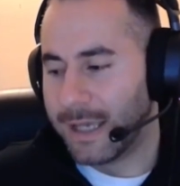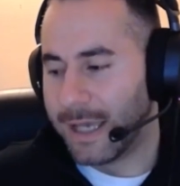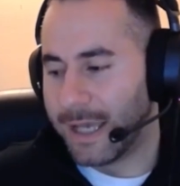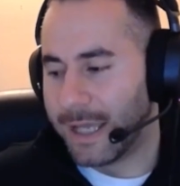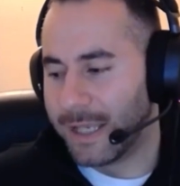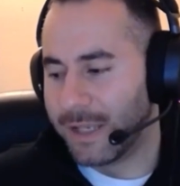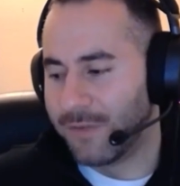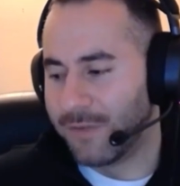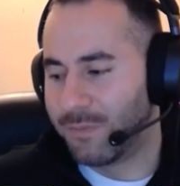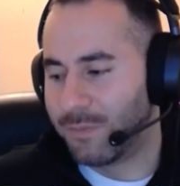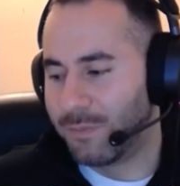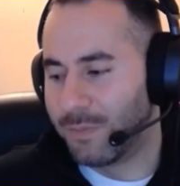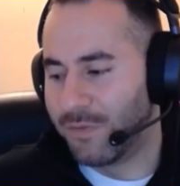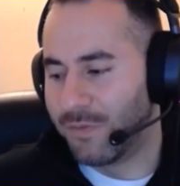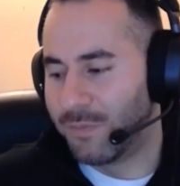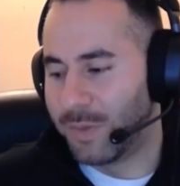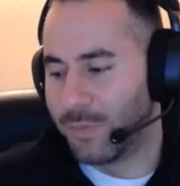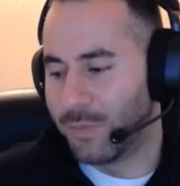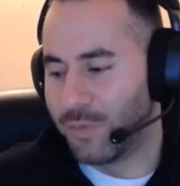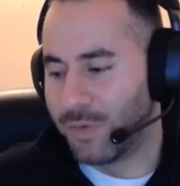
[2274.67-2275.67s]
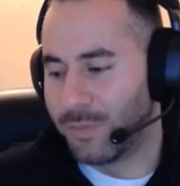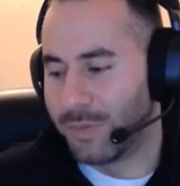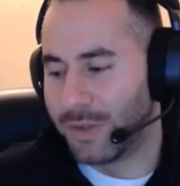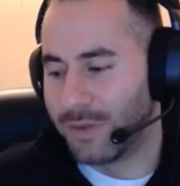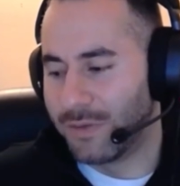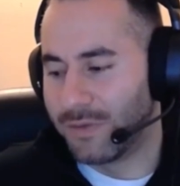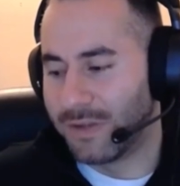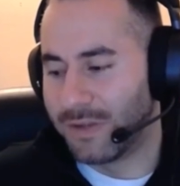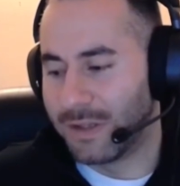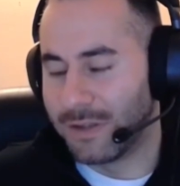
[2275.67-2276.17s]
And if people have
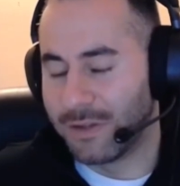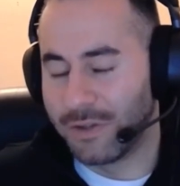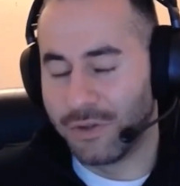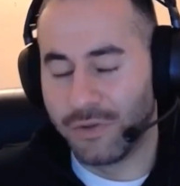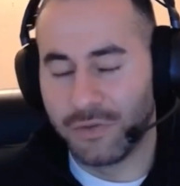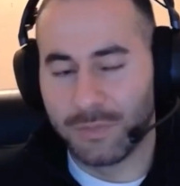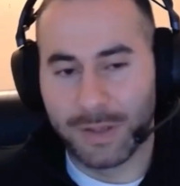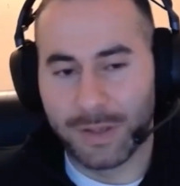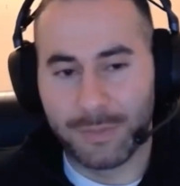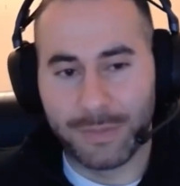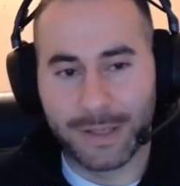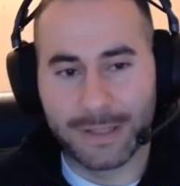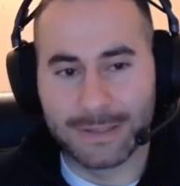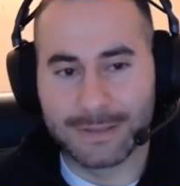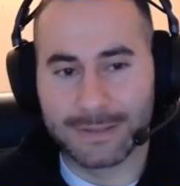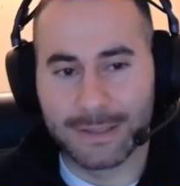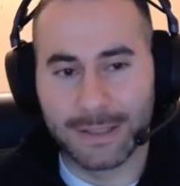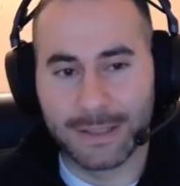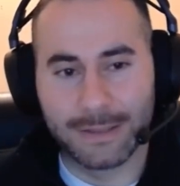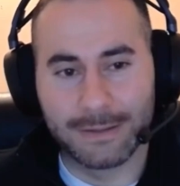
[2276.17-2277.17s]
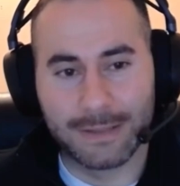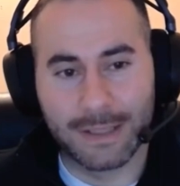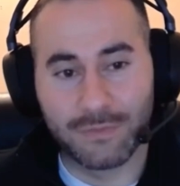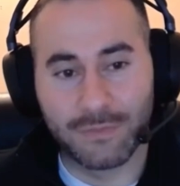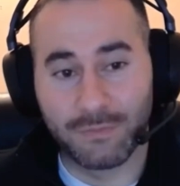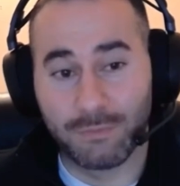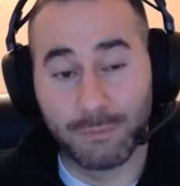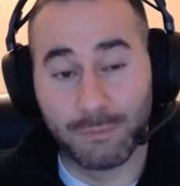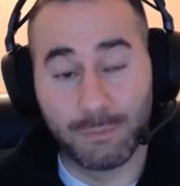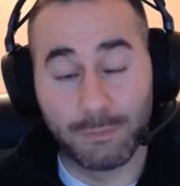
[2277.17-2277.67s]
been seeing the news about Palestine, that's